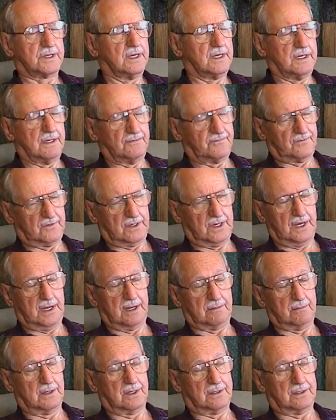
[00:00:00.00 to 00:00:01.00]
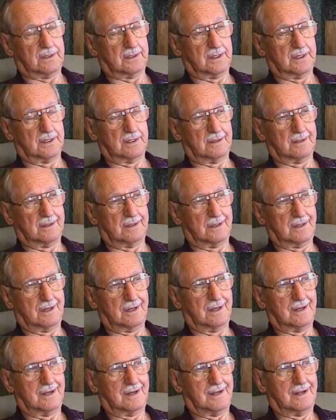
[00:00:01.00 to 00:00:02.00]
think you forget, but uh,
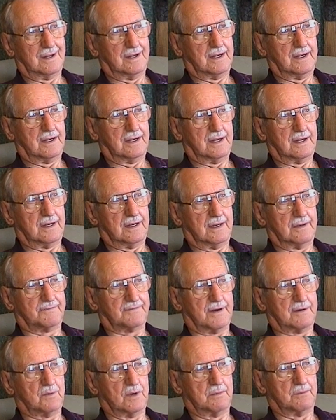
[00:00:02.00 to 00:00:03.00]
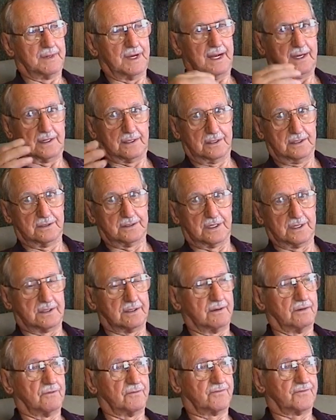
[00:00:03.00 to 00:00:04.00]
if I went back and looked at
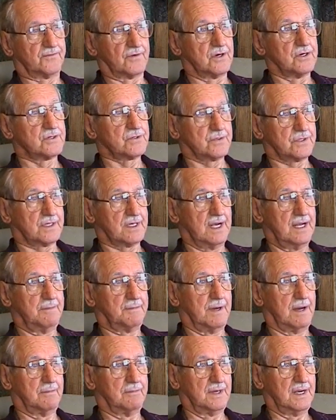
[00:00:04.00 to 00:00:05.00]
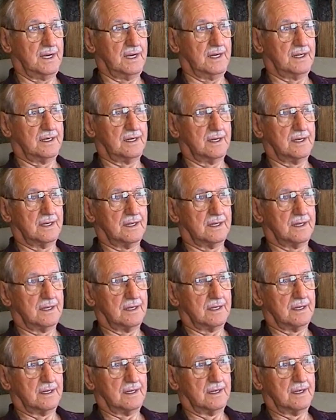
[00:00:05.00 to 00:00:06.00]
the first tape I made,
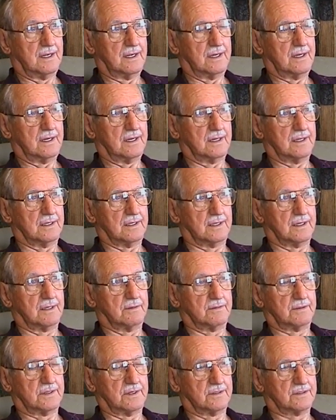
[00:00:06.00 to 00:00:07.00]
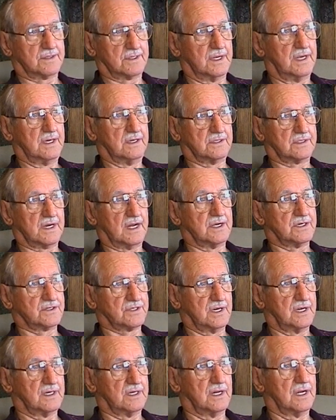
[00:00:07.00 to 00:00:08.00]
there, there's things I
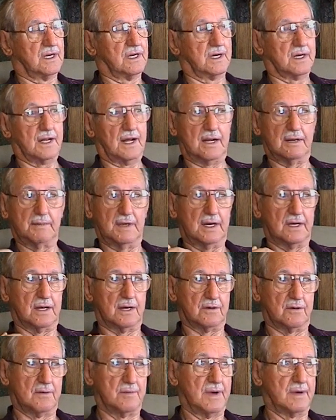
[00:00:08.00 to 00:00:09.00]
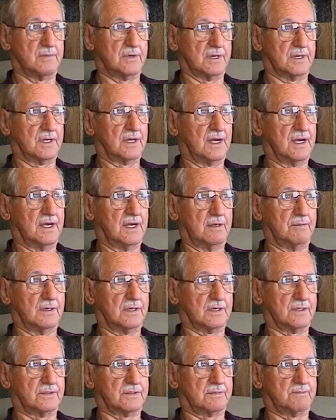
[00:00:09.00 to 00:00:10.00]
said then that I may not remember today
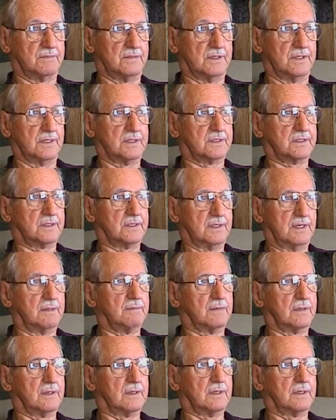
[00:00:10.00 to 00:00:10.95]
because it's. It,